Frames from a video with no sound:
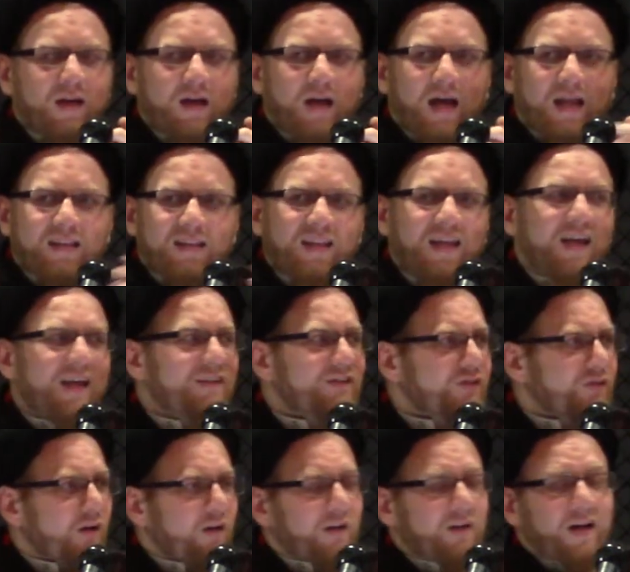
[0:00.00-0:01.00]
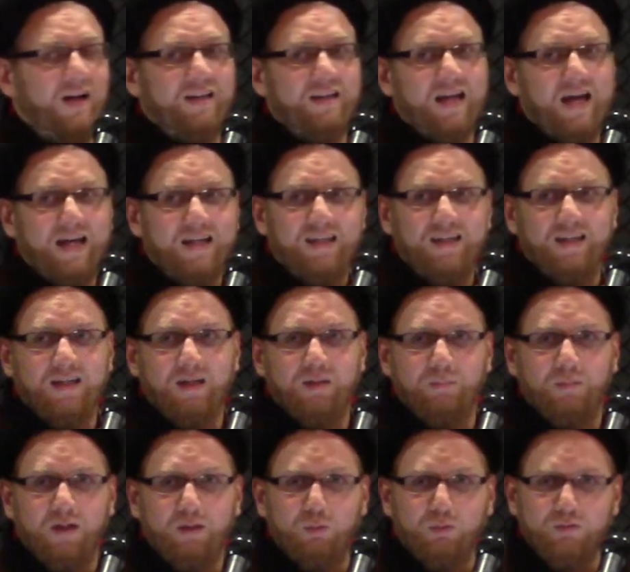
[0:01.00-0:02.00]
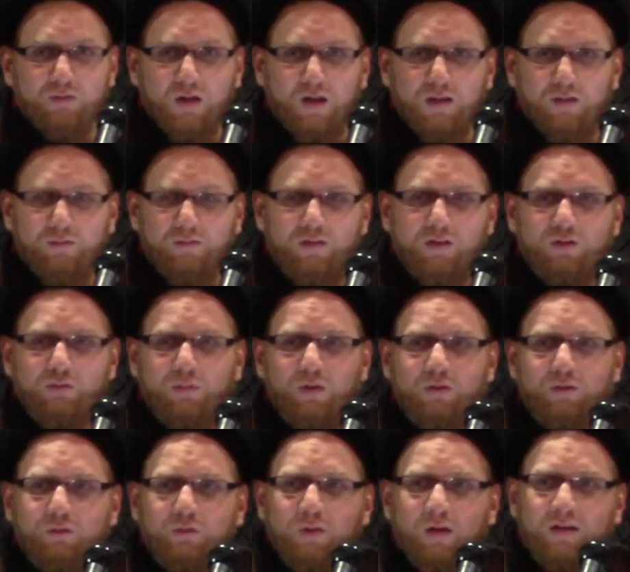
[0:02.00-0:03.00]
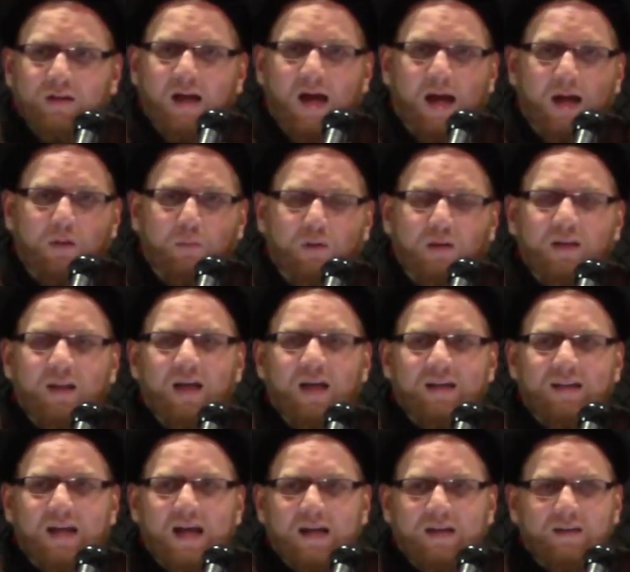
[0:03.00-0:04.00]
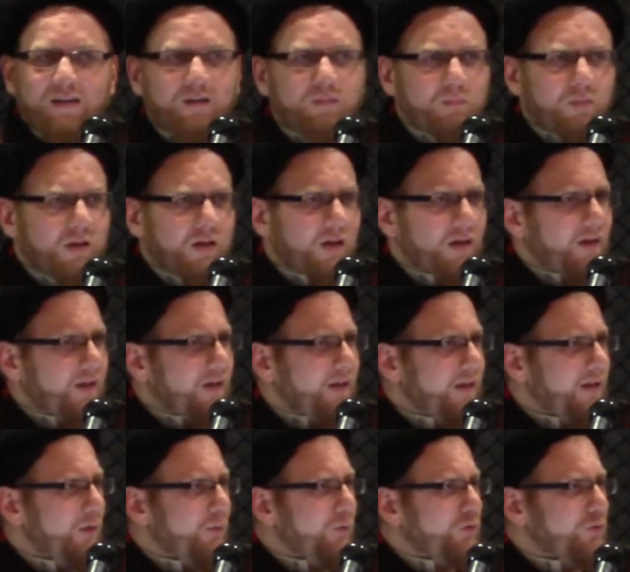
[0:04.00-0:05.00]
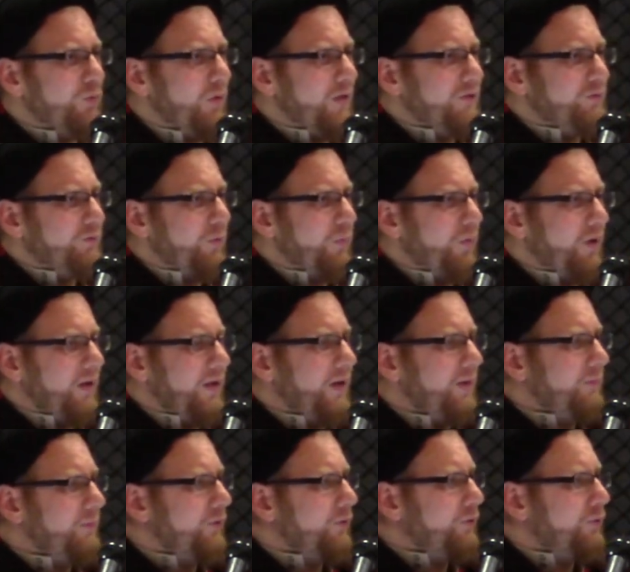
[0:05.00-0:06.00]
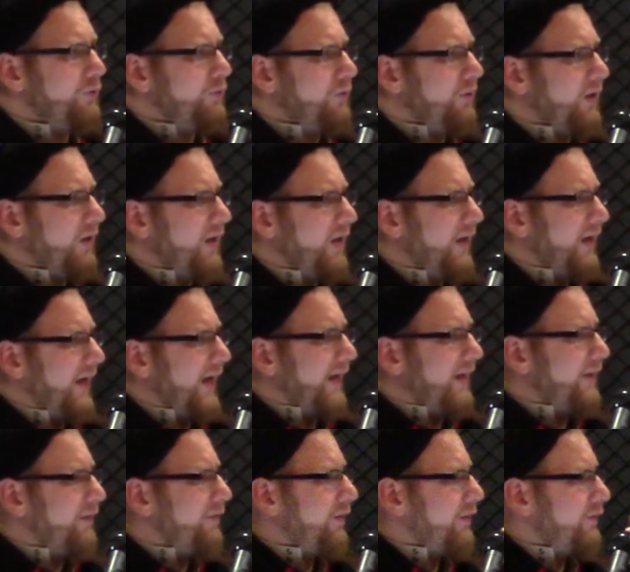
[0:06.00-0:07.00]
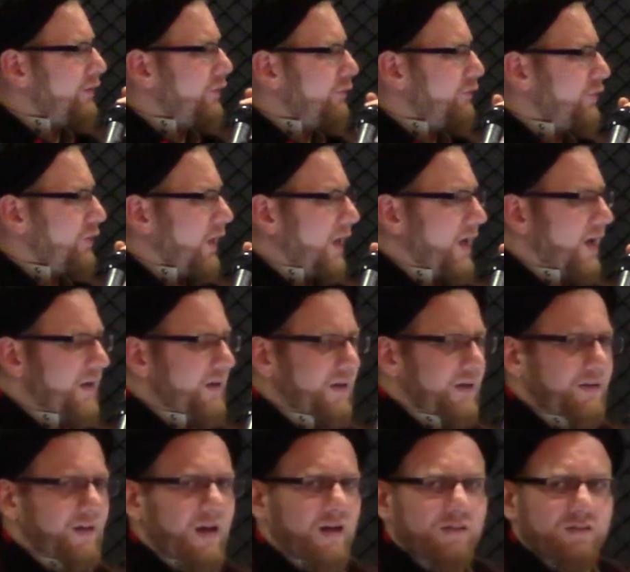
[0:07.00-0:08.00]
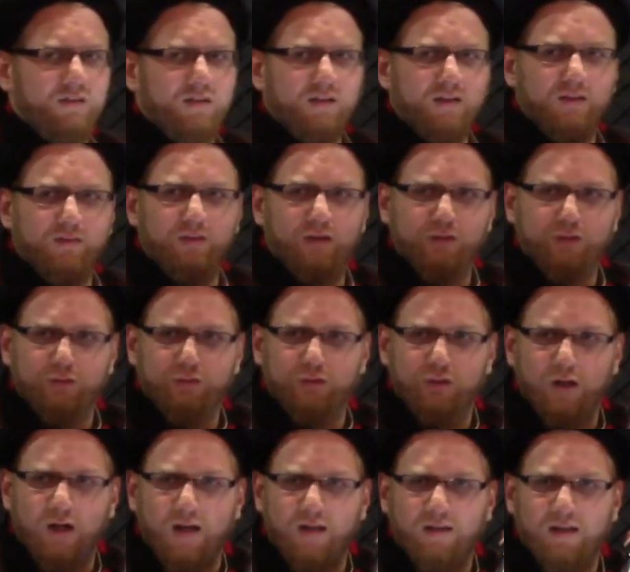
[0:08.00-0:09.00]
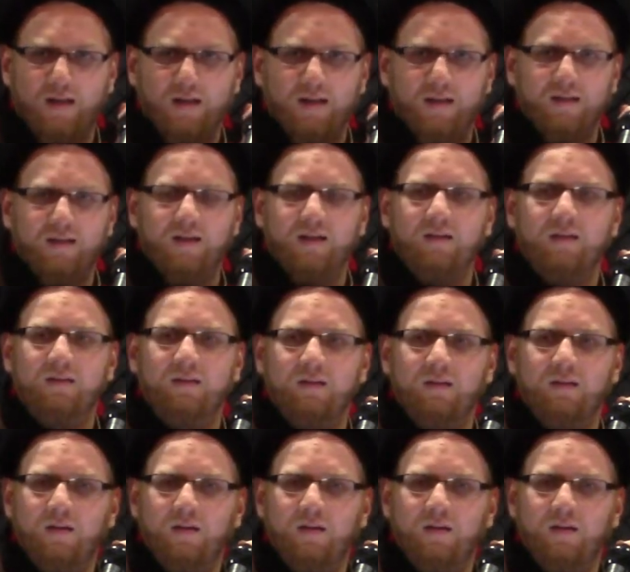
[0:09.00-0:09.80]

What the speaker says: And they started attacking him. He was not the first one to attack. When they attacked him, it was wajib upon him to do a defensive jihad. And that is the defensive jihad that he did.